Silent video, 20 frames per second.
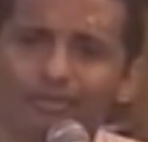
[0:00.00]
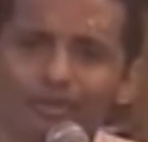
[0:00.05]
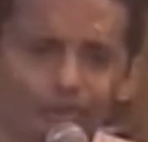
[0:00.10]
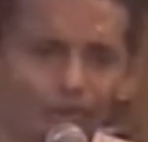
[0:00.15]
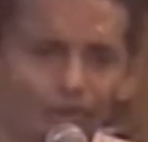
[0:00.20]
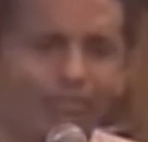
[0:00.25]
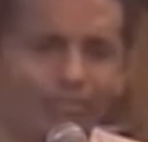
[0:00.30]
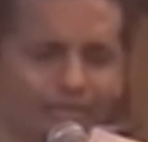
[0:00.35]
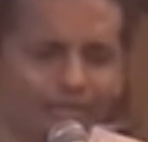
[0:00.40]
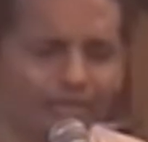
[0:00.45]

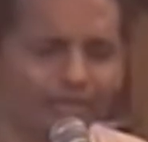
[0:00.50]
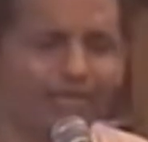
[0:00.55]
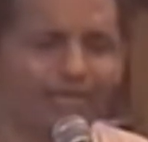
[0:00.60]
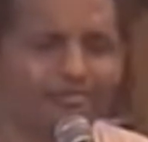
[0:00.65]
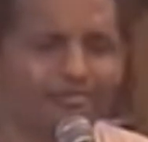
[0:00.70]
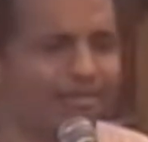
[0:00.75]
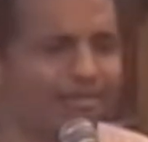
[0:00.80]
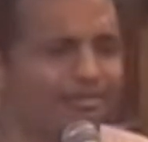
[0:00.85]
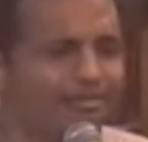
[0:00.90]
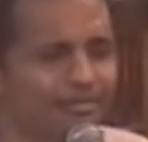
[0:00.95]
normally,
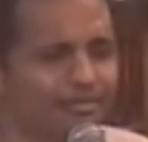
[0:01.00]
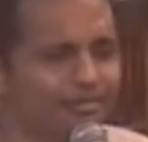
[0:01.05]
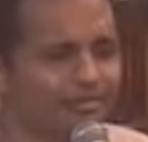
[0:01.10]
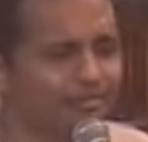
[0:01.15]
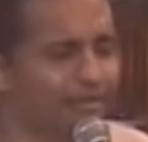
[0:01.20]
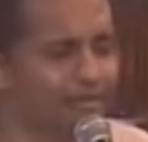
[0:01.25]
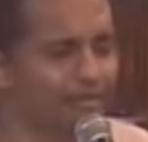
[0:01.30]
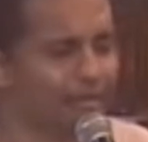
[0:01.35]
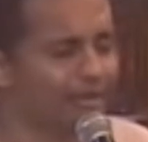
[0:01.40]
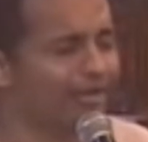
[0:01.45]

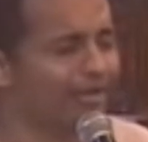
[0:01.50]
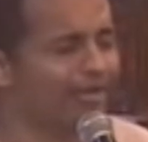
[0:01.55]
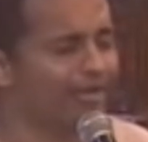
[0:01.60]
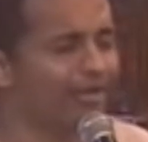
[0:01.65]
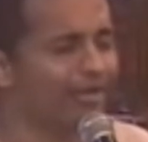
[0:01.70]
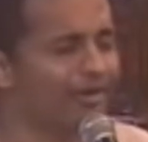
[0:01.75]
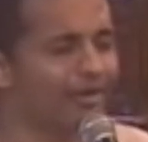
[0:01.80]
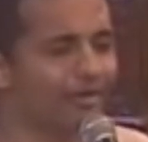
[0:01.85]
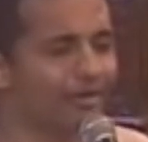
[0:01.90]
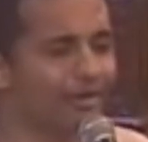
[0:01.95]
material
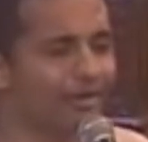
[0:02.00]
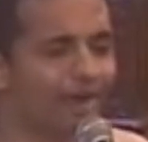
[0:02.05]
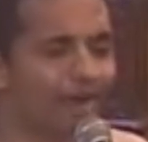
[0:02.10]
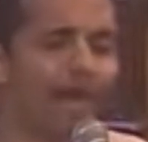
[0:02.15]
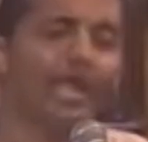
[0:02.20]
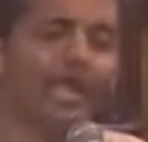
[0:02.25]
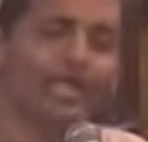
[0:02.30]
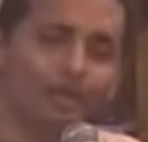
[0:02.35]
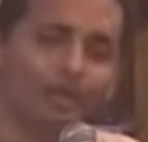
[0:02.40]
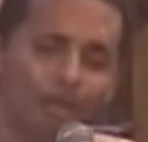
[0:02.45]
mind,
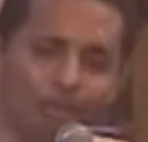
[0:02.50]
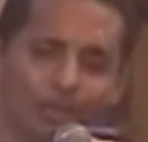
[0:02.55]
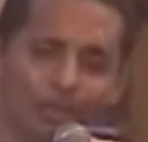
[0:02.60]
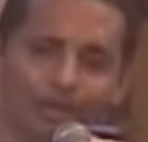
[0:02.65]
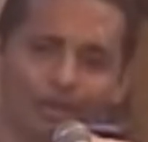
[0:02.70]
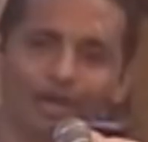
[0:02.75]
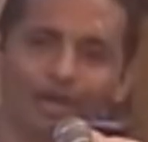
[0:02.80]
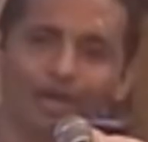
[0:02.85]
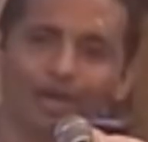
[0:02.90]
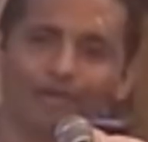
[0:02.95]
I know
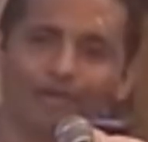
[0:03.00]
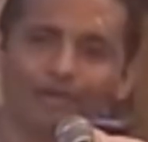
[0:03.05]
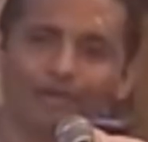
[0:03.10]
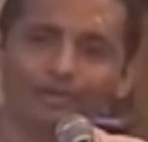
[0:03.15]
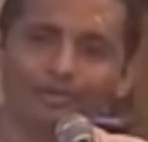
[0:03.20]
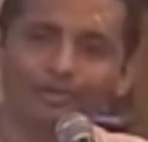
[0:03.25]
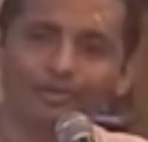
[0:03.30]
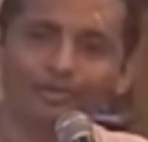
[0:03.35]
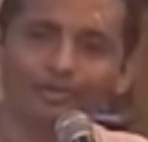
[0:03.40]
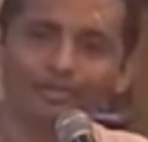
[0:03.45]
about
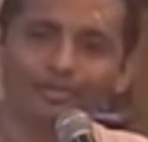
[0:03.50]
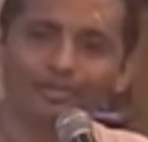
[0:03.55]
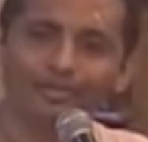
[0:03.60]
Mahaprabhu.